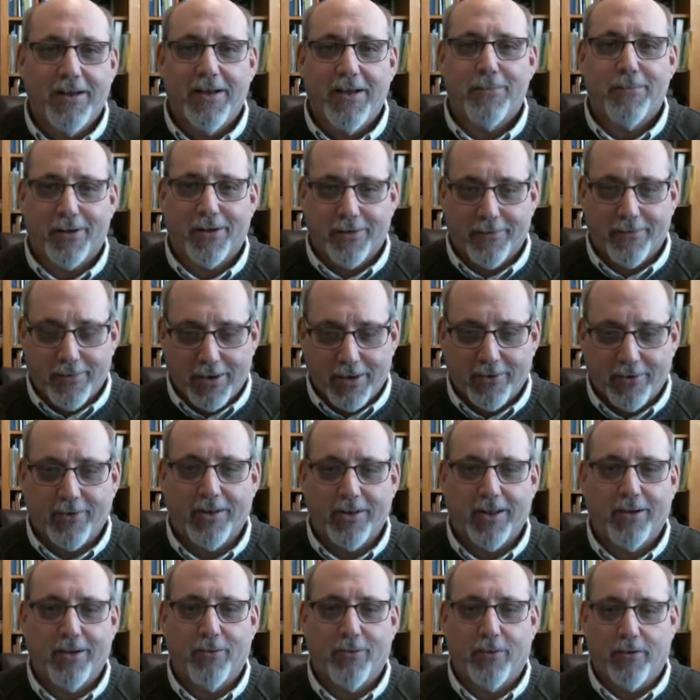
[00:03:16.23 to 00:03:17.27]
but
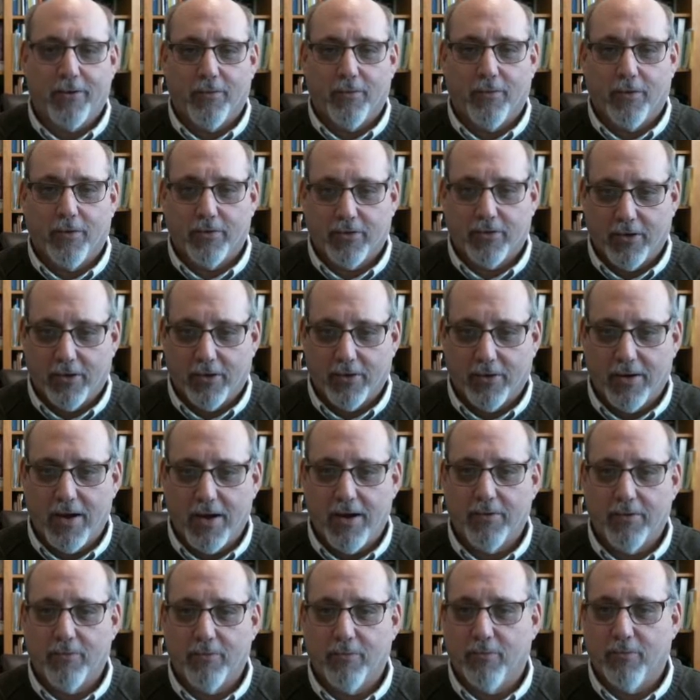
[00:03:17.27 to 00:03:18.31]
eventually we'll slow
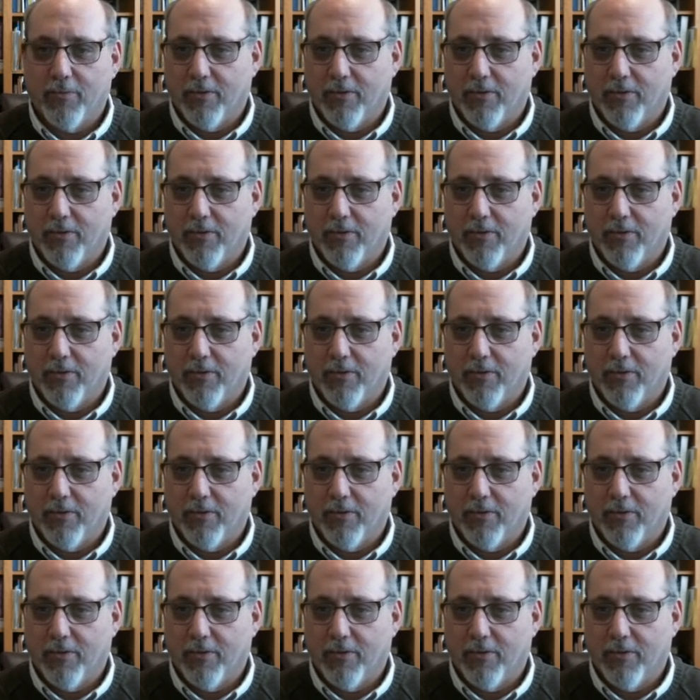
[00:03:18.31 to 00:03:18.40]
down,